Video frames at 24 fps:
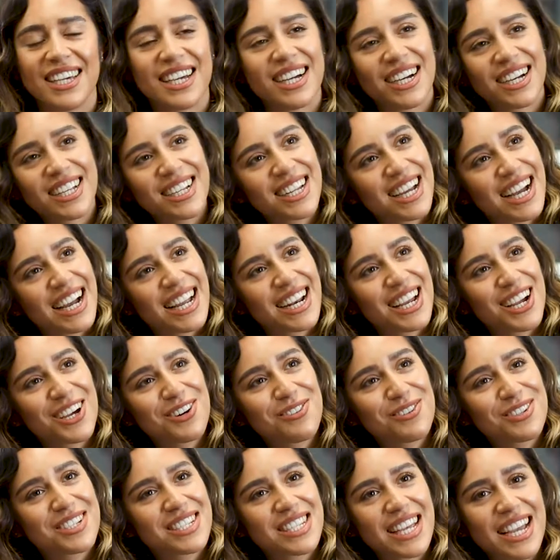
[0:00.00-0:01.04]
And I
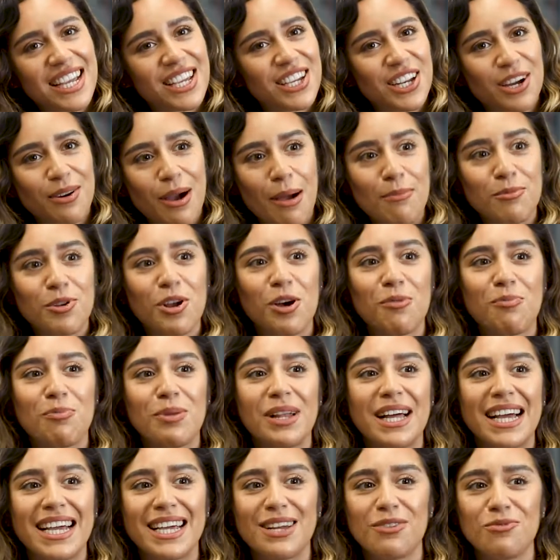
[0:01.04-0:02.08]
always say, I'm not
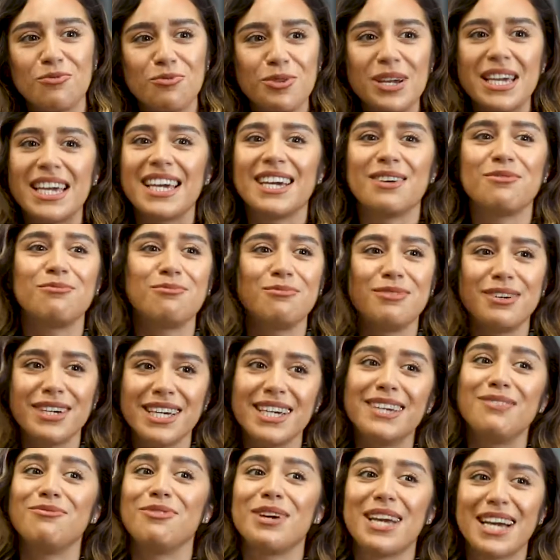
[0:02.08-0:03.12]
playing week in,
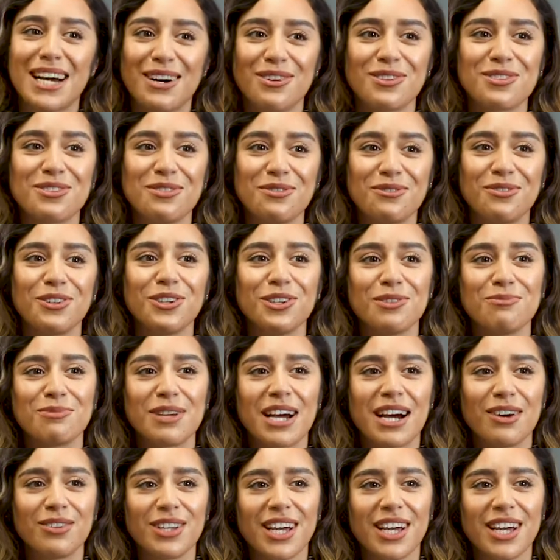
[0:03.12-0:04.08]
week out of Fulham now.